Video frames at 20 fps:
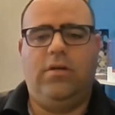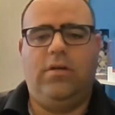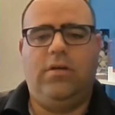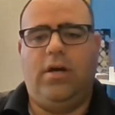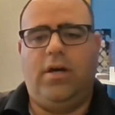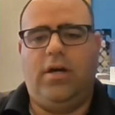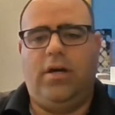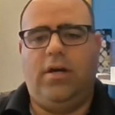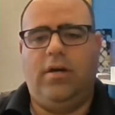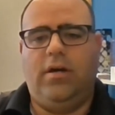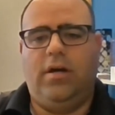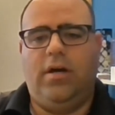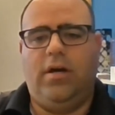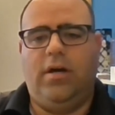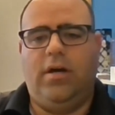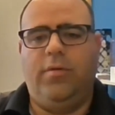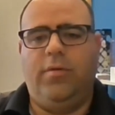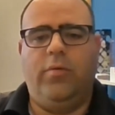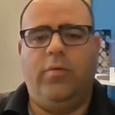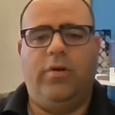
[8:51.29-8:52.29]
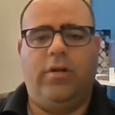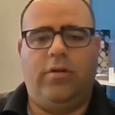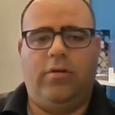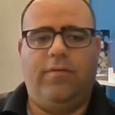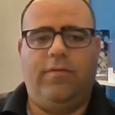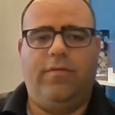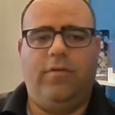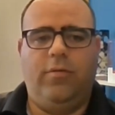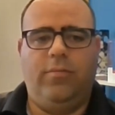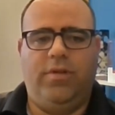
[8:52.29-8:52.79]
I'm the only one on our
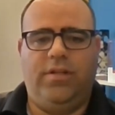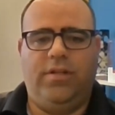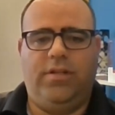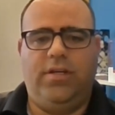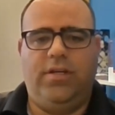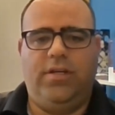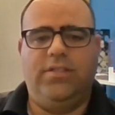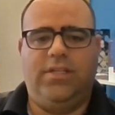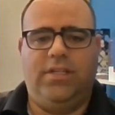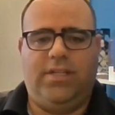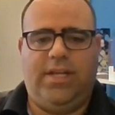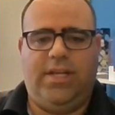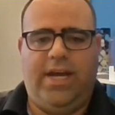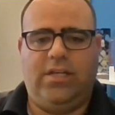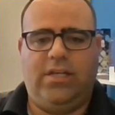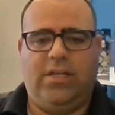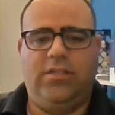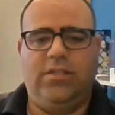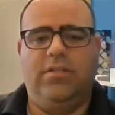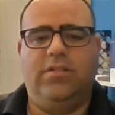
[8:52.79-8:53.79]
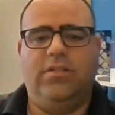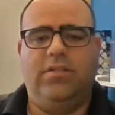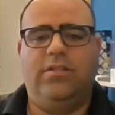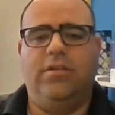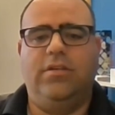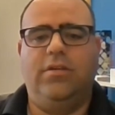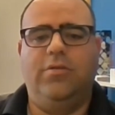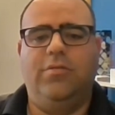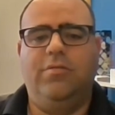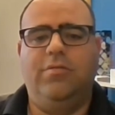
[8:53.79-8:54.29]
firm that does the taxes.
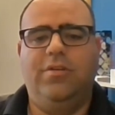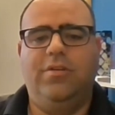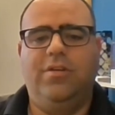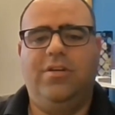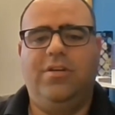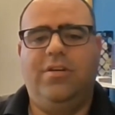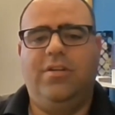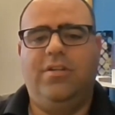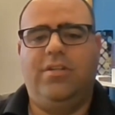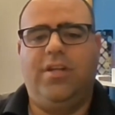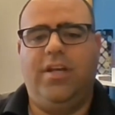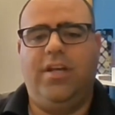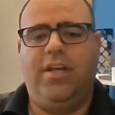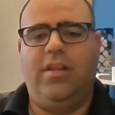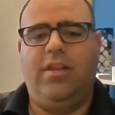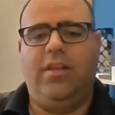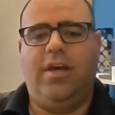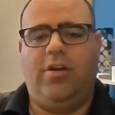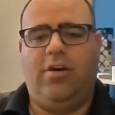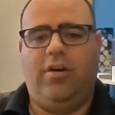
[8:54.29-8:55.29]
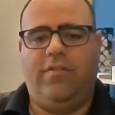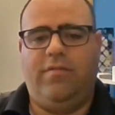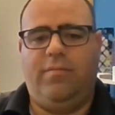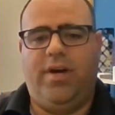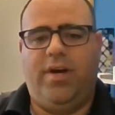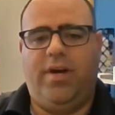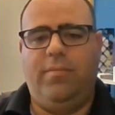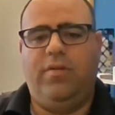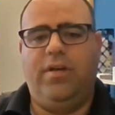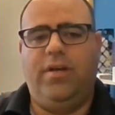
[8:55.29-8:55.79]
So taking that off
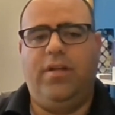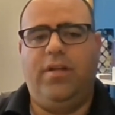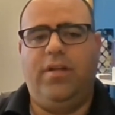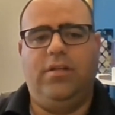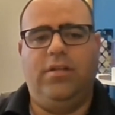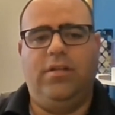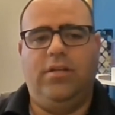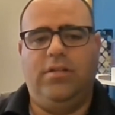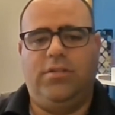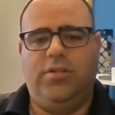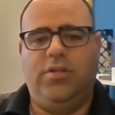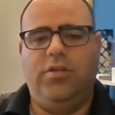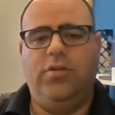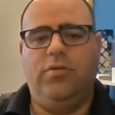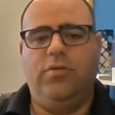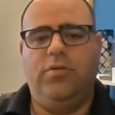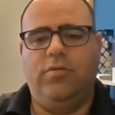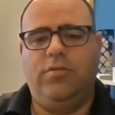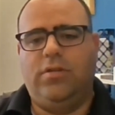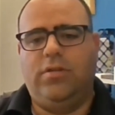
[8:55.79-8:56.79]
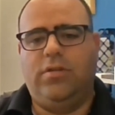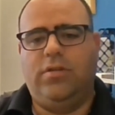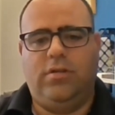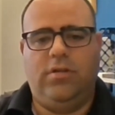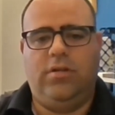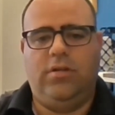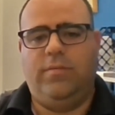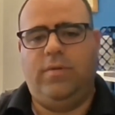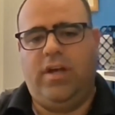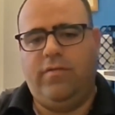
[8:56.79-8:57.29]
my plate is huge.
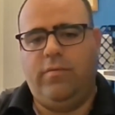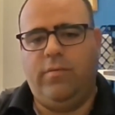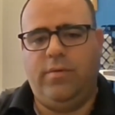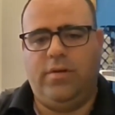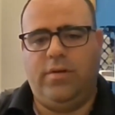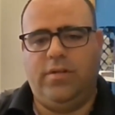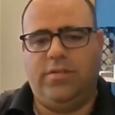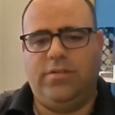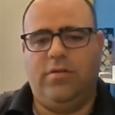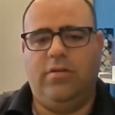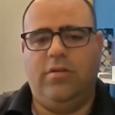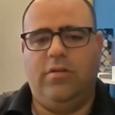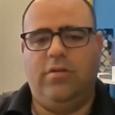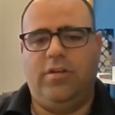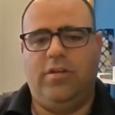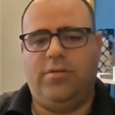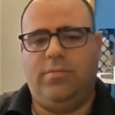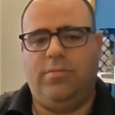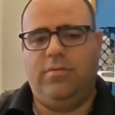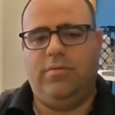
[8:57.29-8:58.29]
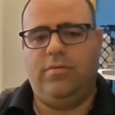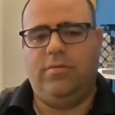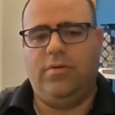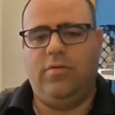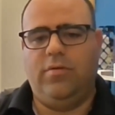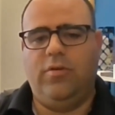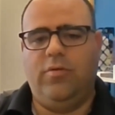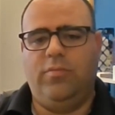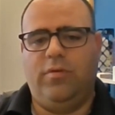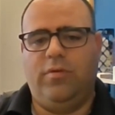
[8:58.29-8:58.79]
And having been a
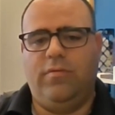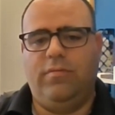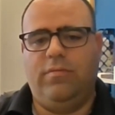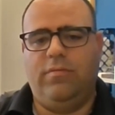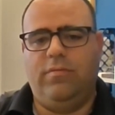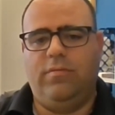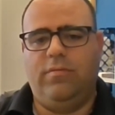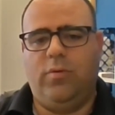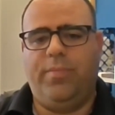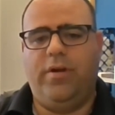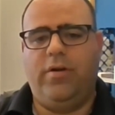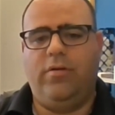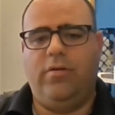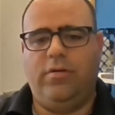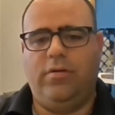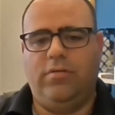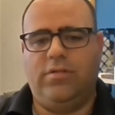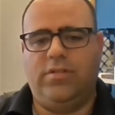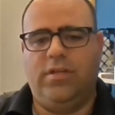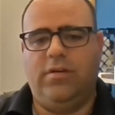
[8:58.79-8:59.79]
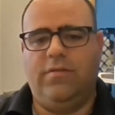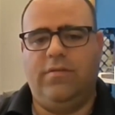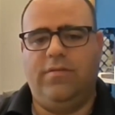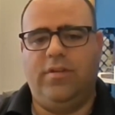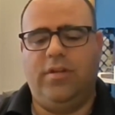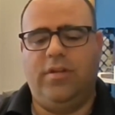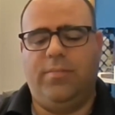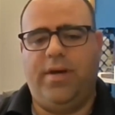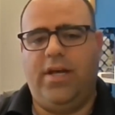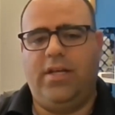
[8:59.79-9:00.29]
solo preparer yourself in
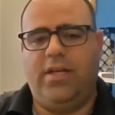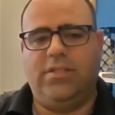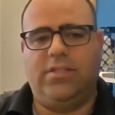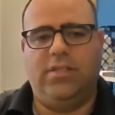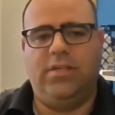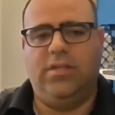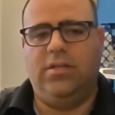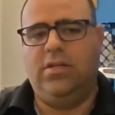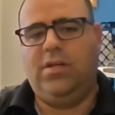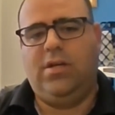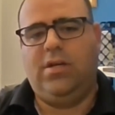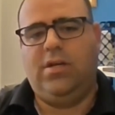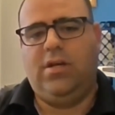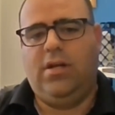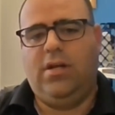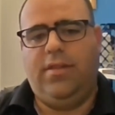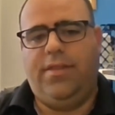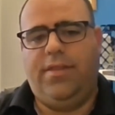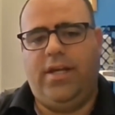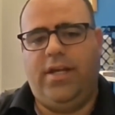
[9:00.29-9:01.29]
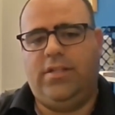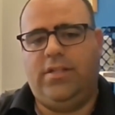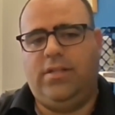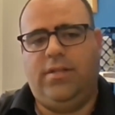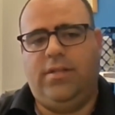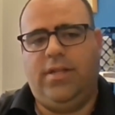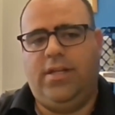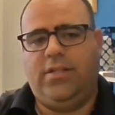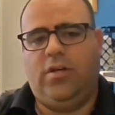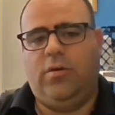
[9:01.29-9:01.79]
the past,
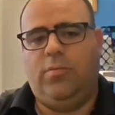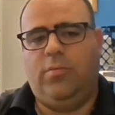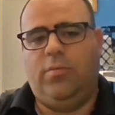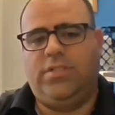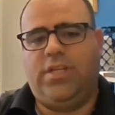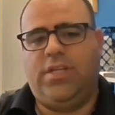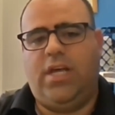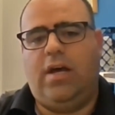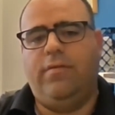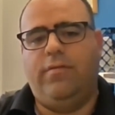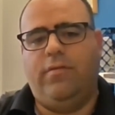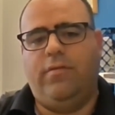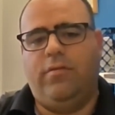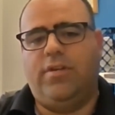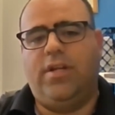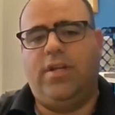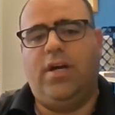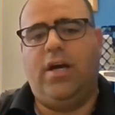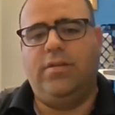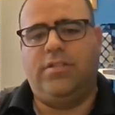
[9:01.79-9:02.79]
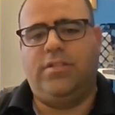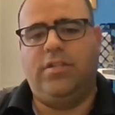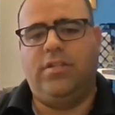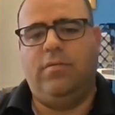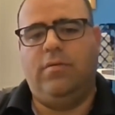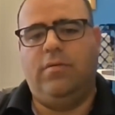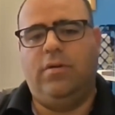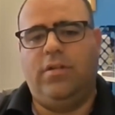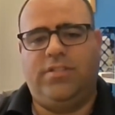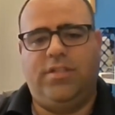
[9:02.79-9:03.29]
that's almost half of your time
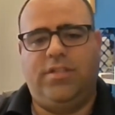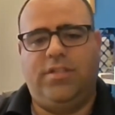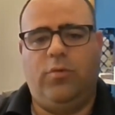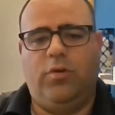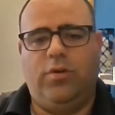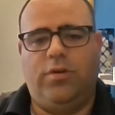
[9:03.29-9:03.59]
on some